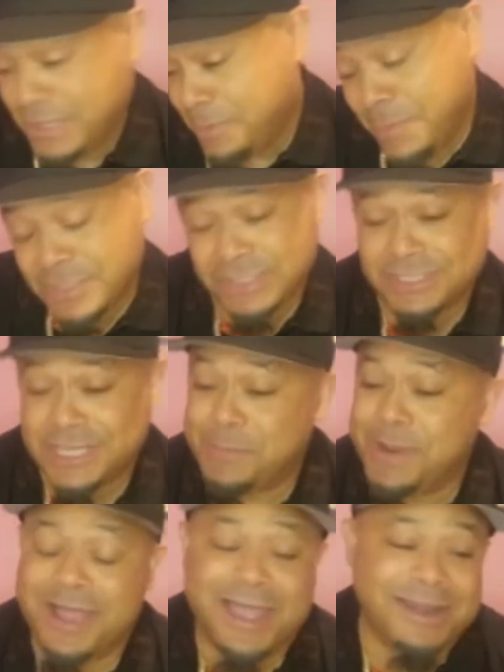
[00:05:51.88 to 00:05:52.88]
just keeping it
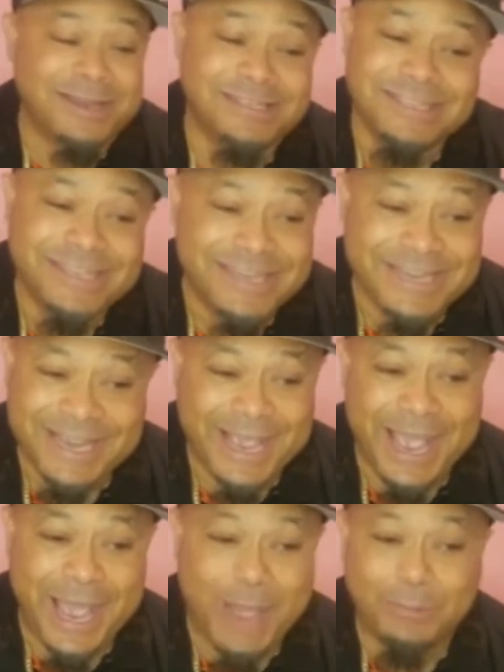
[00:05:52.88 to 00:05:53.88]
honest,
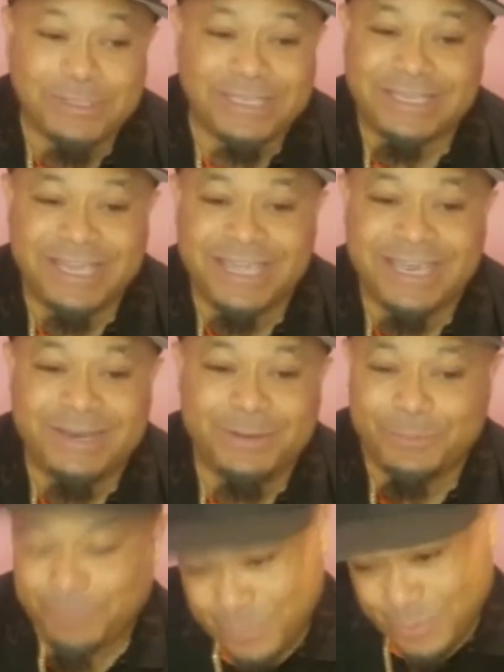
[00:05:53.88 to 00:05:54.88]
I was a kid
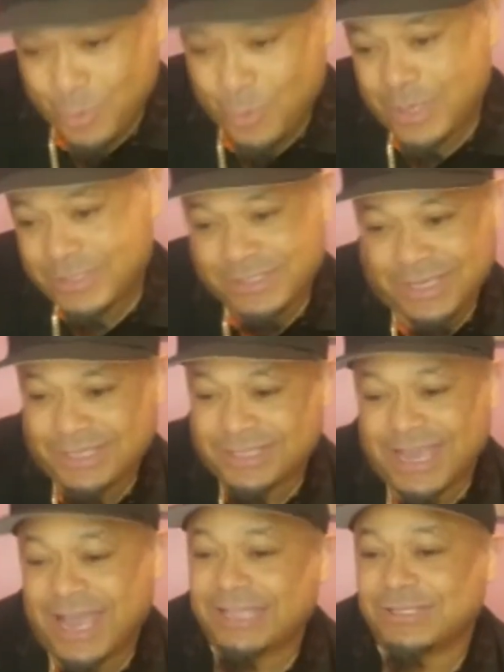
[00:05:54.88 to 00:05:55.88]
going into
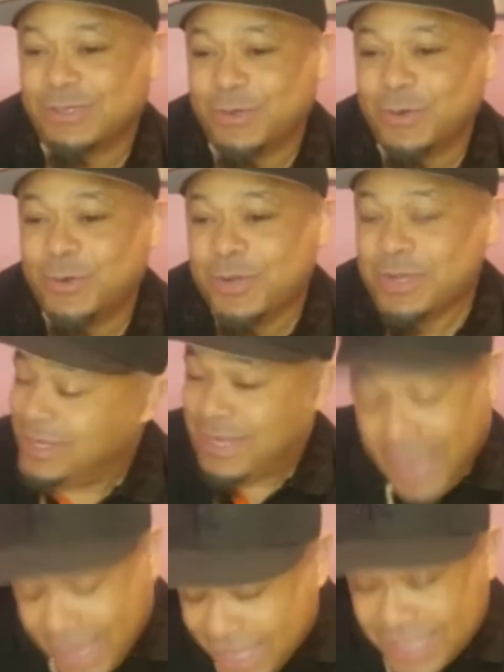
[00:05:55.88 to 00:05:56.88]
high school.
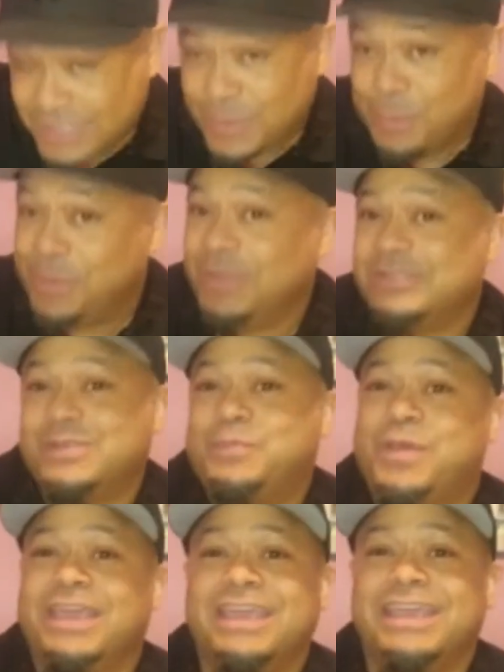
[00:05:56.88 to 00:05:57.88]
I had some bills to
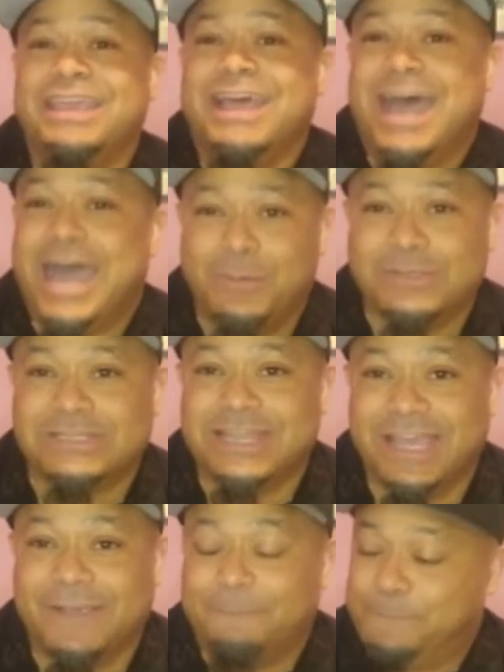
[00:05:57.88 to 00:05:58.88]
pay. I was
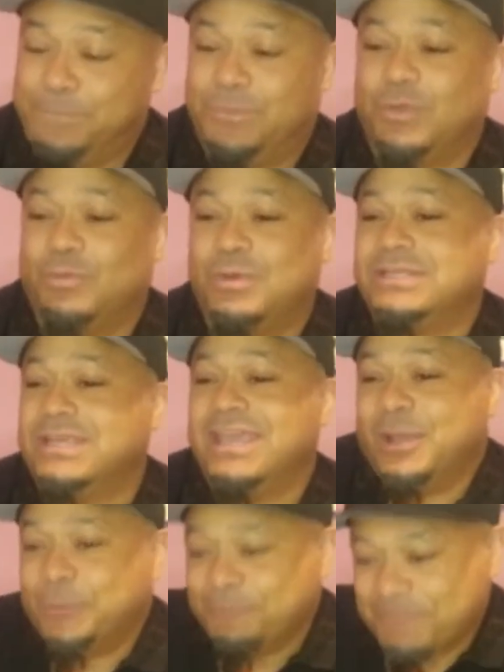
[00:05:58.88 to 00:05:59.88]
like, well,
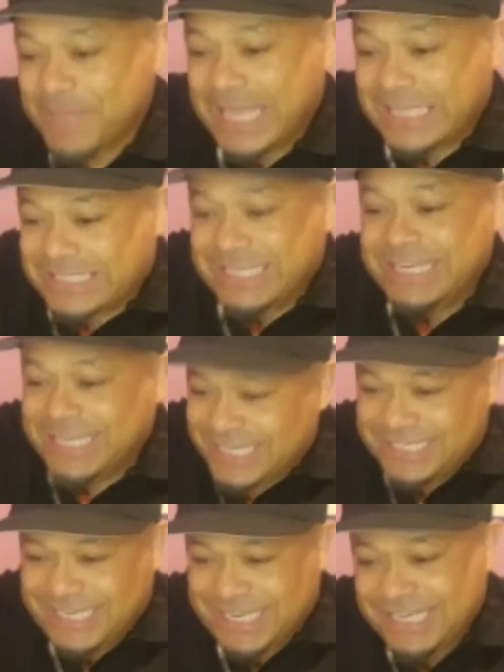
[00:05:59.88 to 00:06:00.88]
damn, I see that
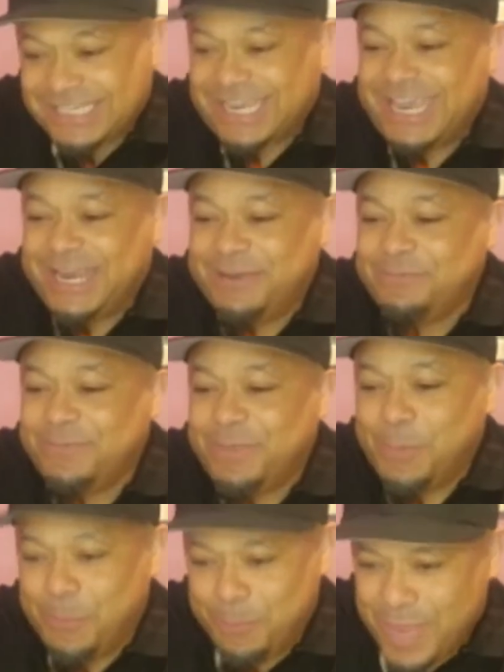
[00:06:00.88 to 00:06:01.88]
DJing
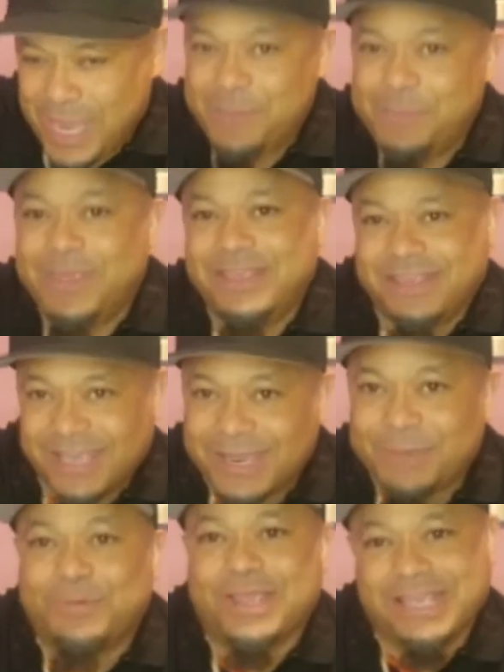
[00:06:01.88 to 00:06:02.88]
maybe can
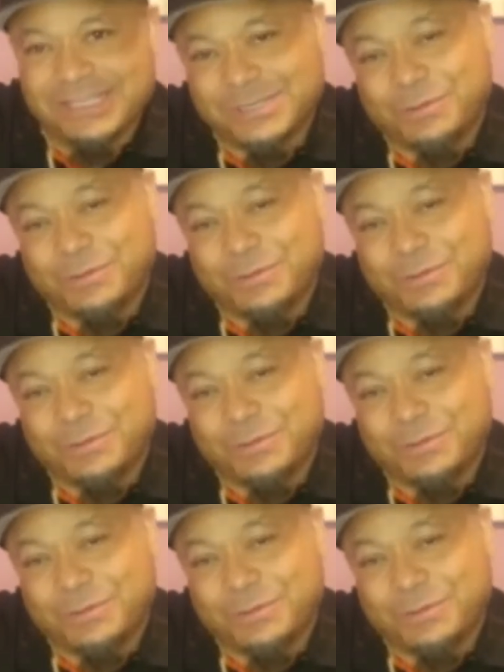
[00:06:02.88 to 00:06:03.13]
bring in some